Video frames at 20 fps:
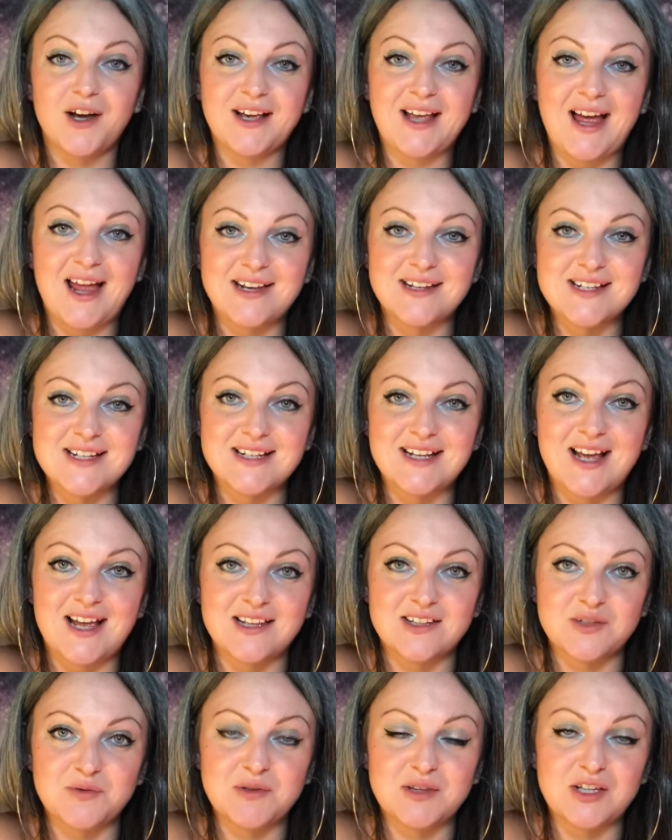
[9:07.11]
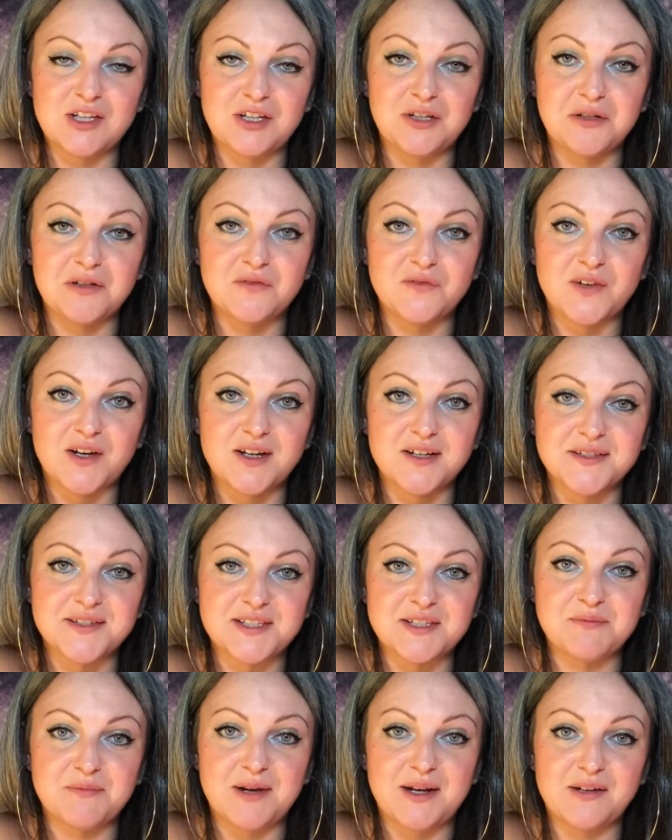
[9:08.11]
hand in hand with the universe
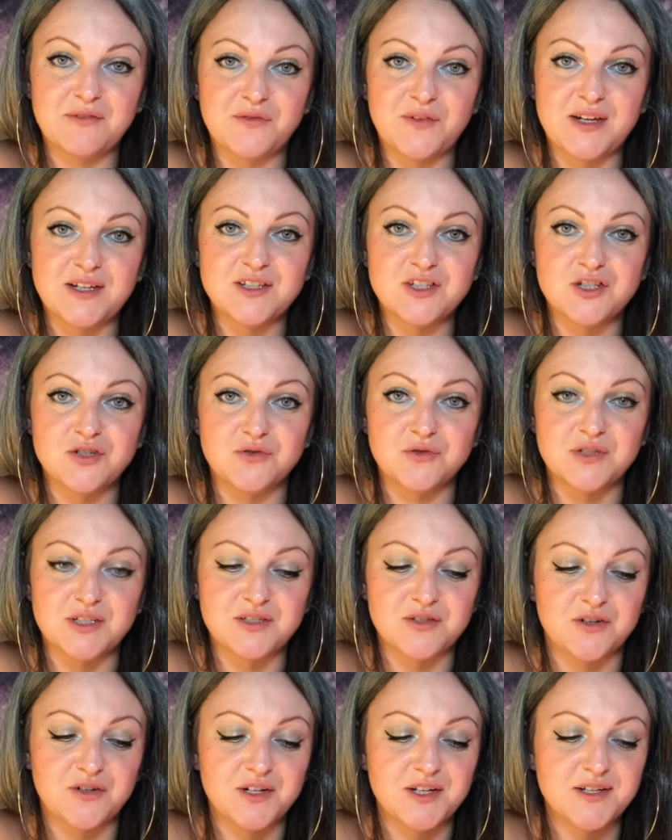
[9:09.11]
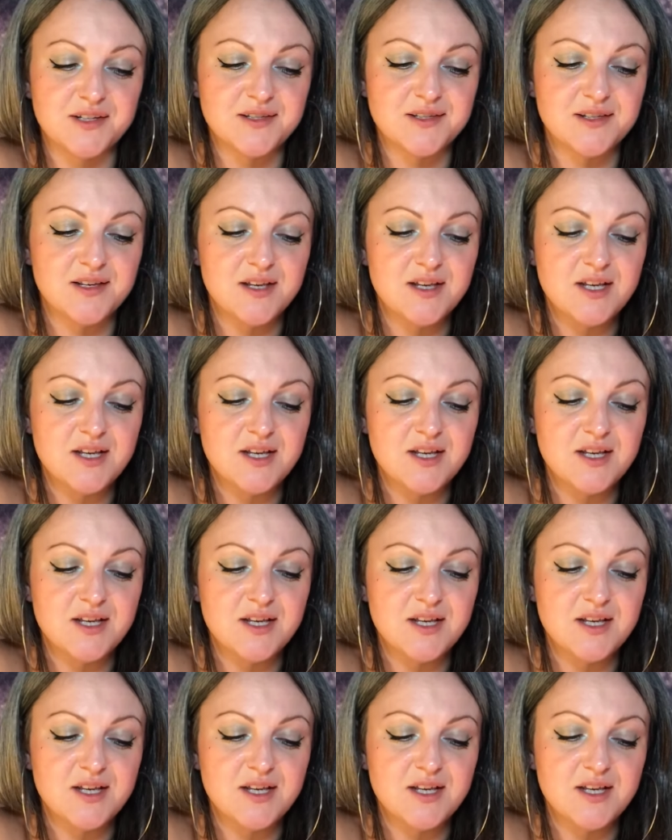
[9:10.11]
to manifest your desires.